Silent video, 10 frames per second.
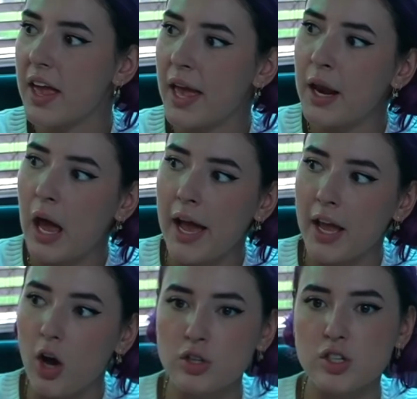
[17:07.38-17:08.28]
And I
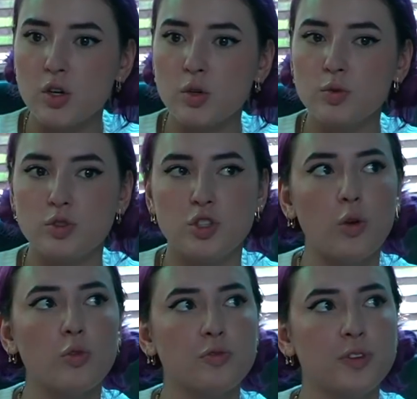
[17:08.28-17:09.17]
also
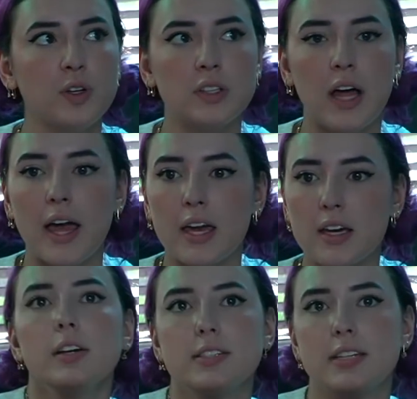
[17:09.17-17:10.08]
don't feel
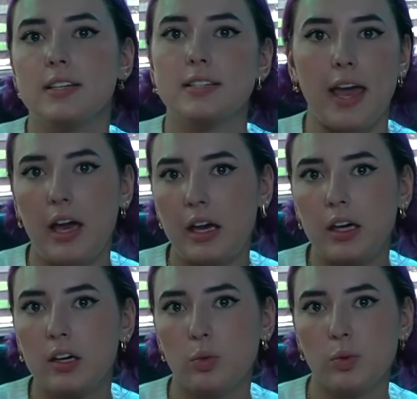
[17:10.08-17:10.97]
like Syntec
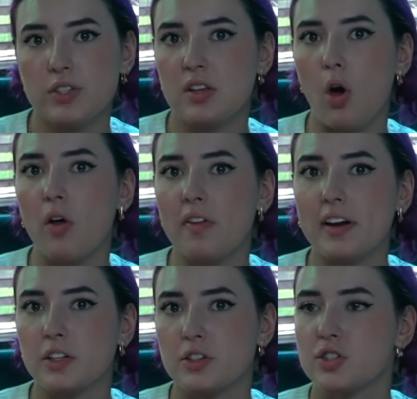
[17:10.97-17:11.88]
was all
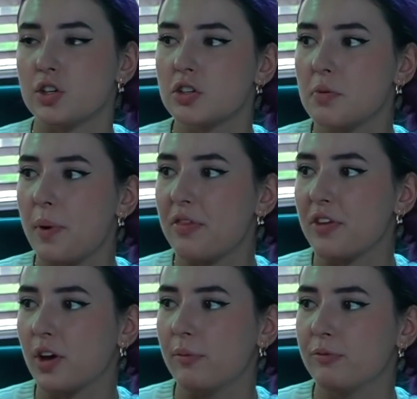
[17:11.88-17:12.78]
that concerned about
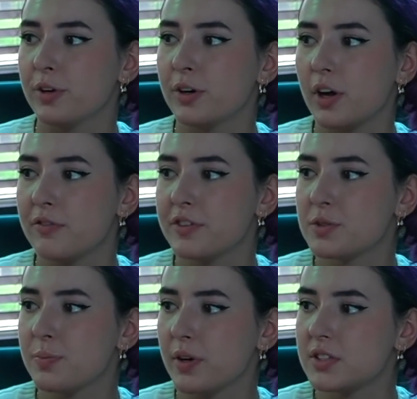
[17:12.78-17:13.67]
the comfort of
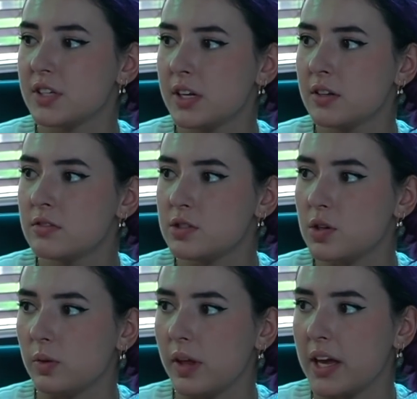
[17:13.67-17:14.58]
this person.
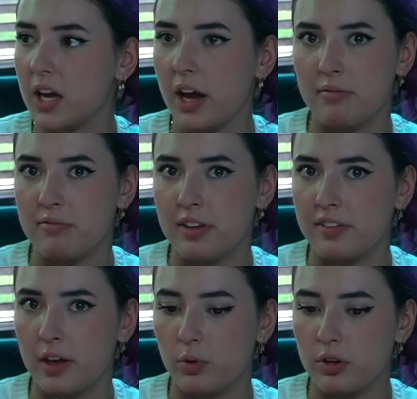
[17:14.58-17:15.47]
So like, I think
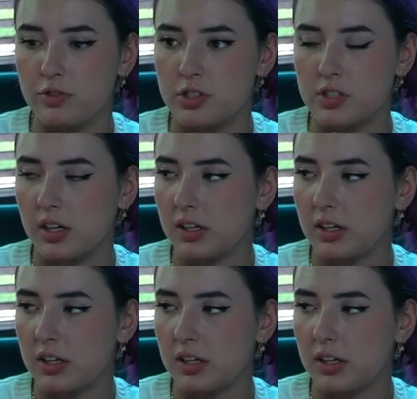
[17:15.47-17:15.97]
they would have just done it.